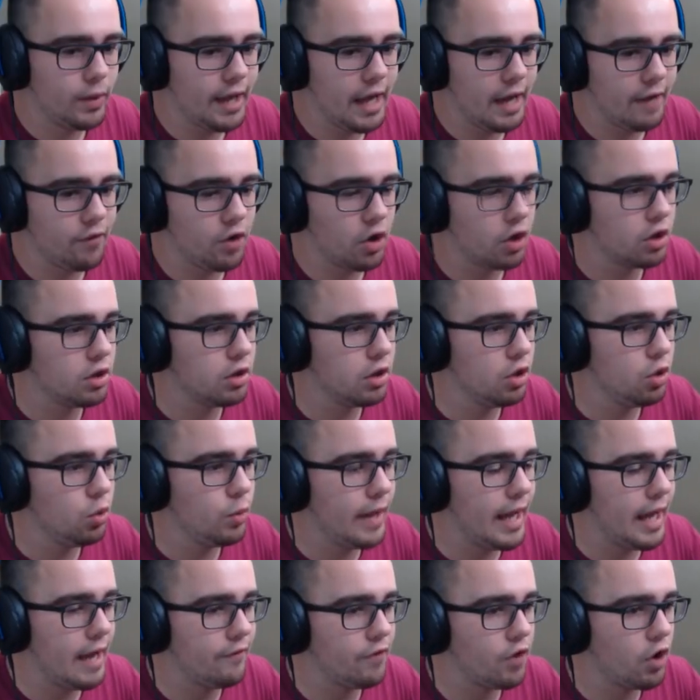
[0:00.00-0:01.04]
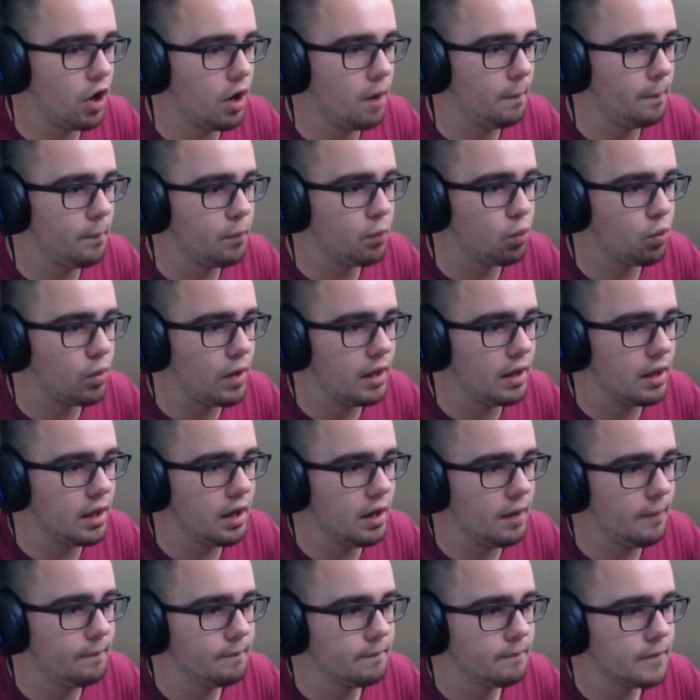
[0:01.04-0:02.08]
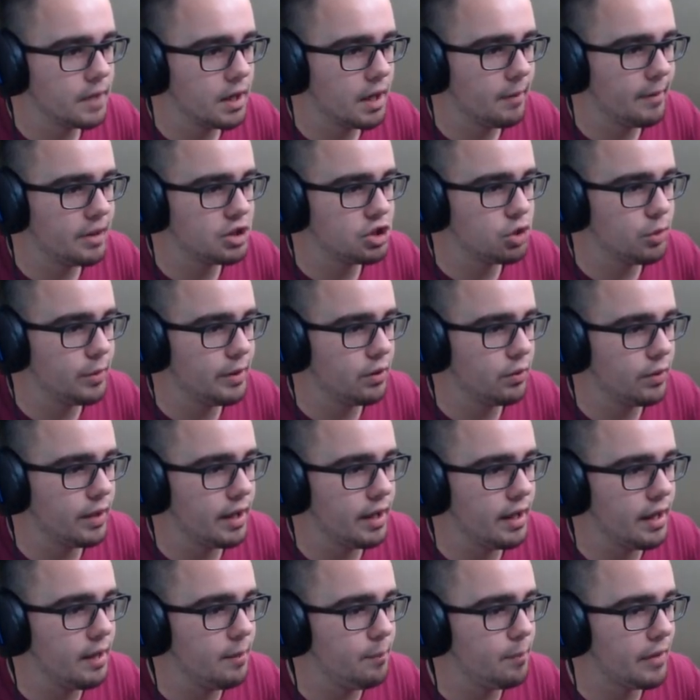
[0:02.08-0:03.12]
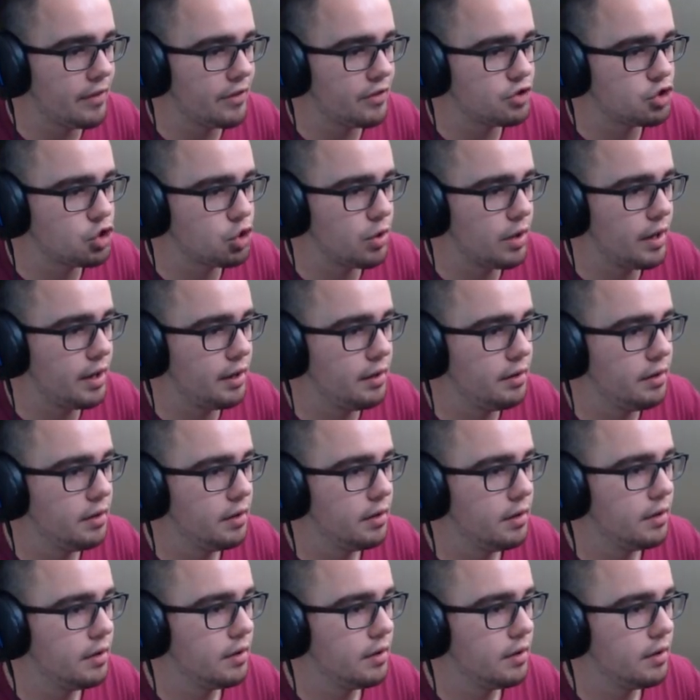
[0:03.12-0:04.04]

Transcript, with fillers: We have our glue. We have our umbrella. Gotta make sure we don't get hit by the train.